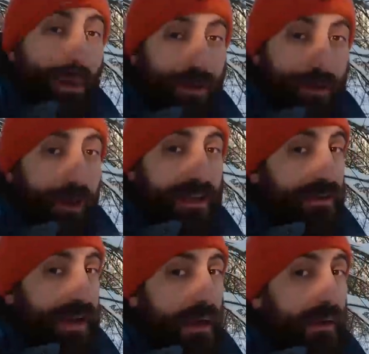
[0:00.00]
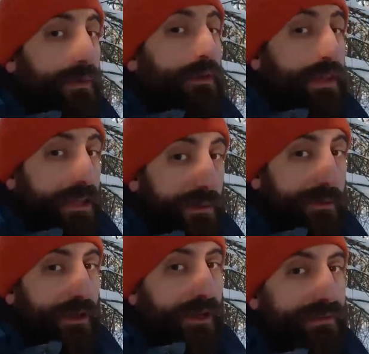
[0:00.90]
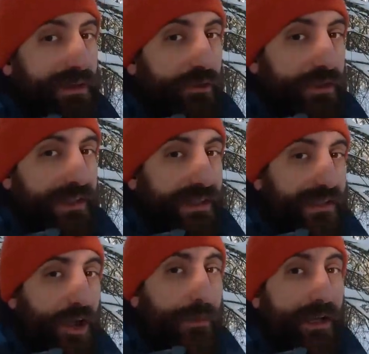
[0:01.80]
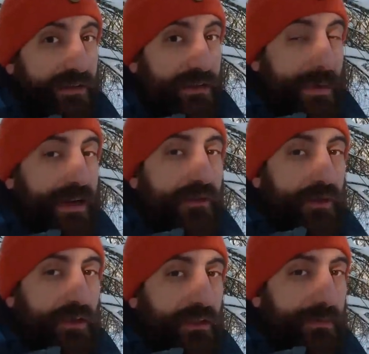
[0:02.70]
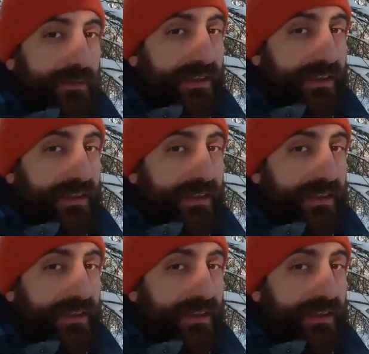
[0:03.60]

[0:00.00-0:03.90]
Well, to be honest, right now I would not be okay if this falls in the snow because of the microphone on top of